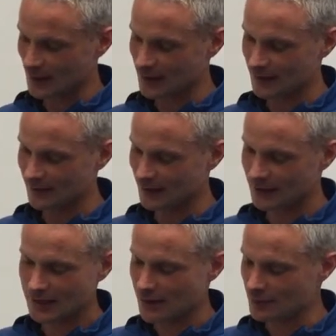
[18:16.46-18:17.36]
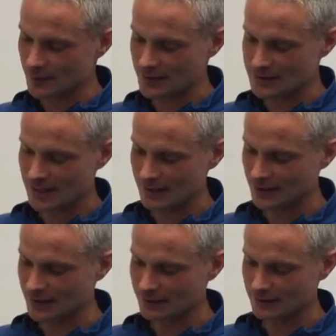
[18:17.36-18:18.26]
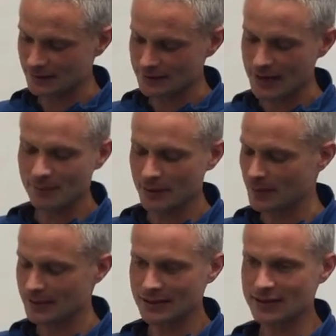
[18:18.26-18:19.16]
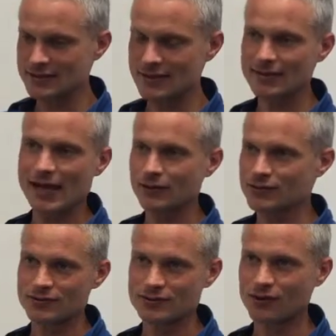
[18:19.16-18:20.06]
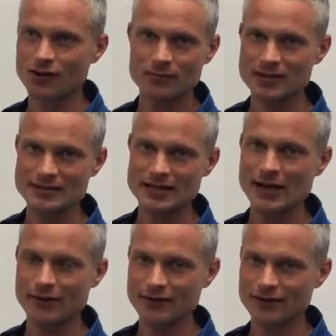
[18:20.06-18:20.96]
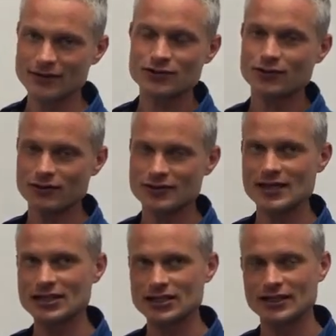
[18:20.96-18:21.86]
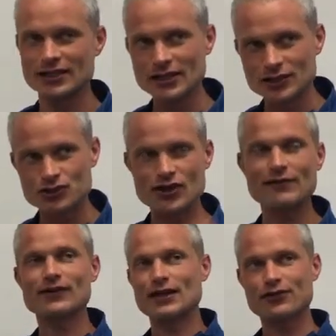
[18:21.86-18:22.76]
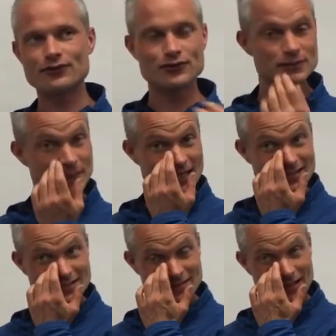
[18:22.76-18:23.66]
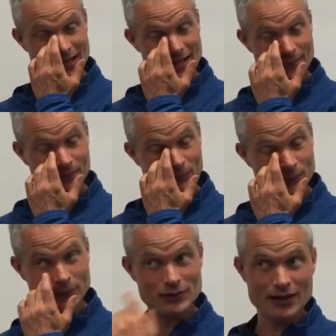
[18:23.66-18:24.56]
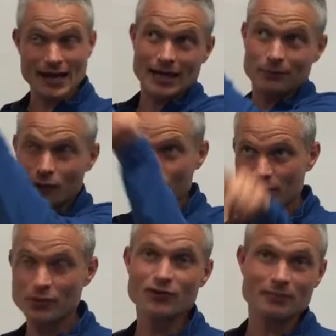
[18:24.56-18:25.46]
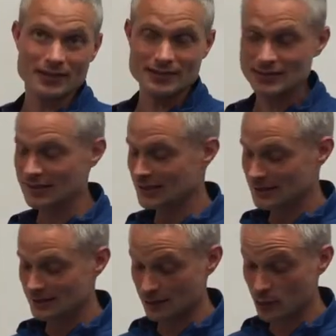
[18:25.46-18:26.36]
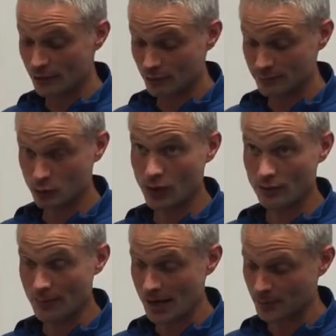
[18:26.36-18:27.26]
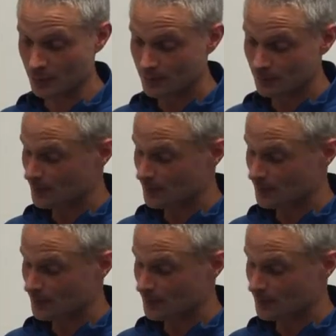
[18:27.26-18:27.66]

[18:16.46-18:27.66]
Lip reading: and I can't remember the exact number, but it's thousands of kilometers an hour that this Earth is actually traveling through space when you add up all the movements. So it's quite remarkable.